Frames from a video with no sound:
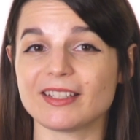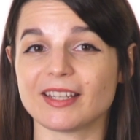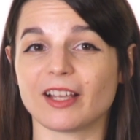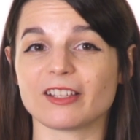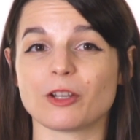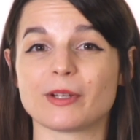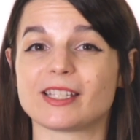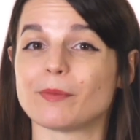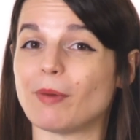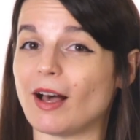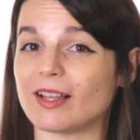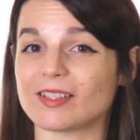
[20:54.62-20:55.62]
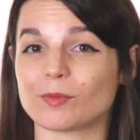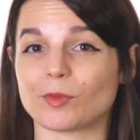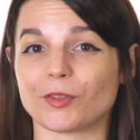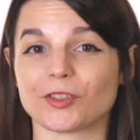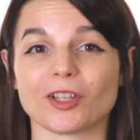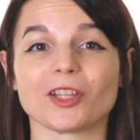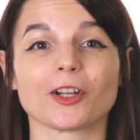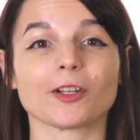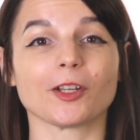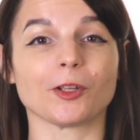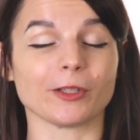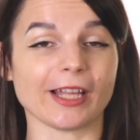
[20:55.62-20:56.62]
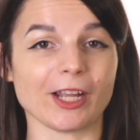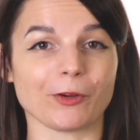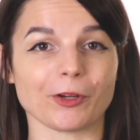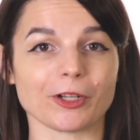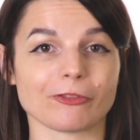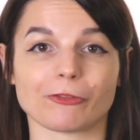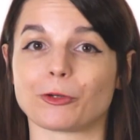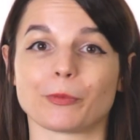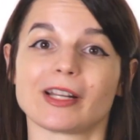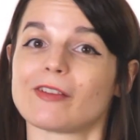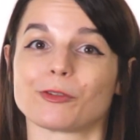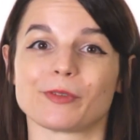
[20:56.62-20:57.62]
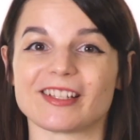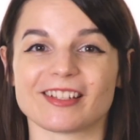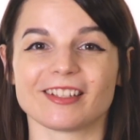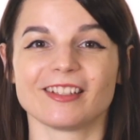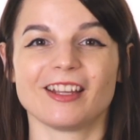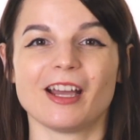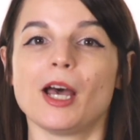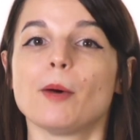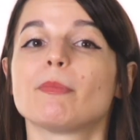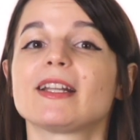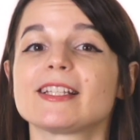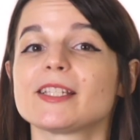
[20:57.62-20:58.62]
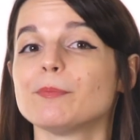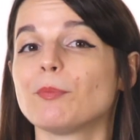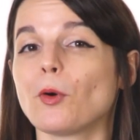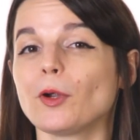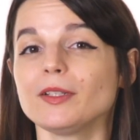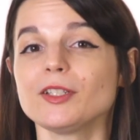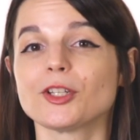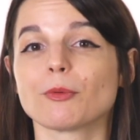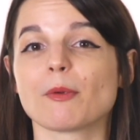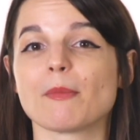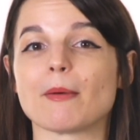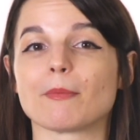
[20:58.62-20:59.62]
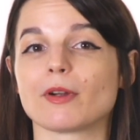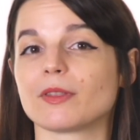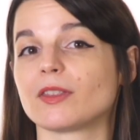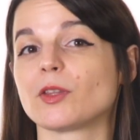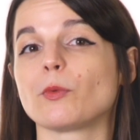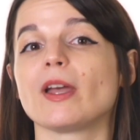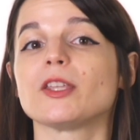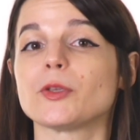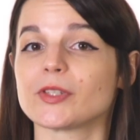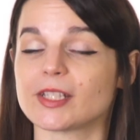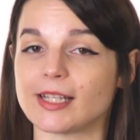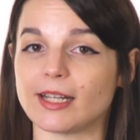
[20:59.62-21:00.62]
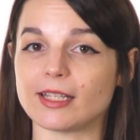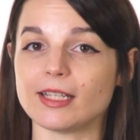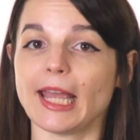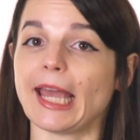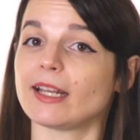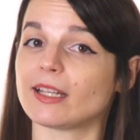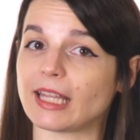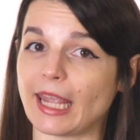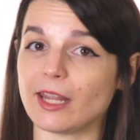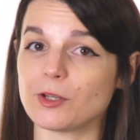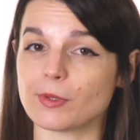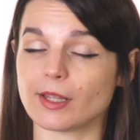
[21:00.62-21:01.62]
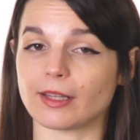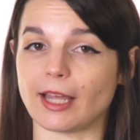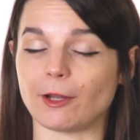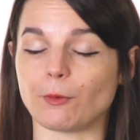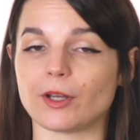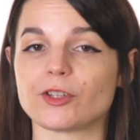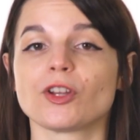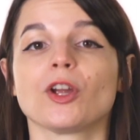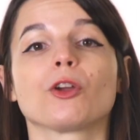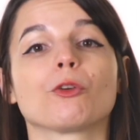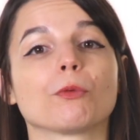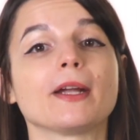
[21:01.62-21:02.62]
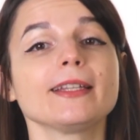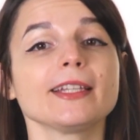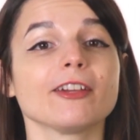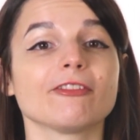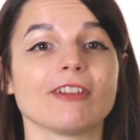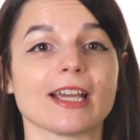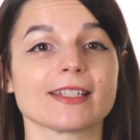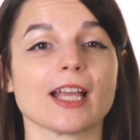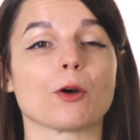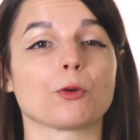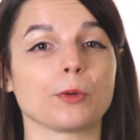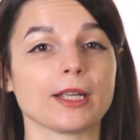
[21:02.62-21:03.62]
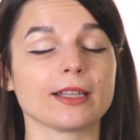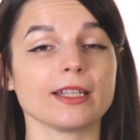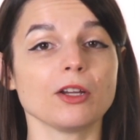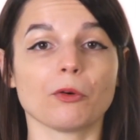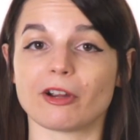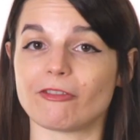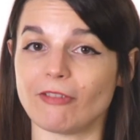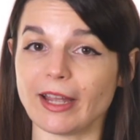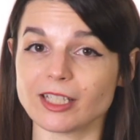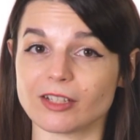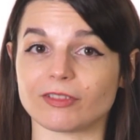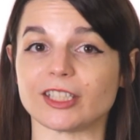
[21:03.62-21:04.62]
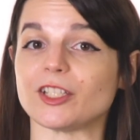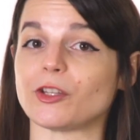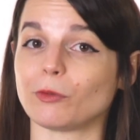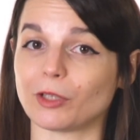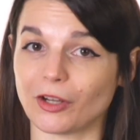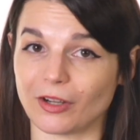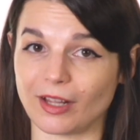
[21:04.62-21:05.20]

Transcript: tell you it's impossible to learn a new language for whatever reason, but it's important to remember that the way you study and engage with a language greatly affects how quickly or effectively you learn